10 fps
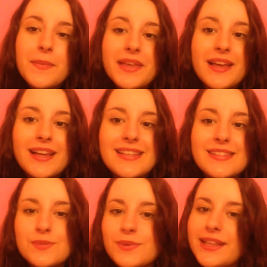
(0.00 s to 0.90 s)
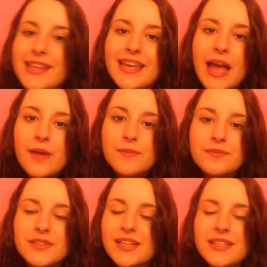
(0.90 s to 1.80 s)
because really
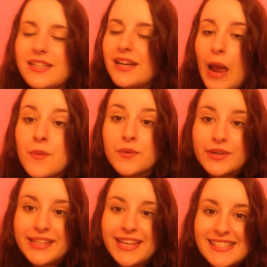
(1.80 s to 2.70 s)
I'm really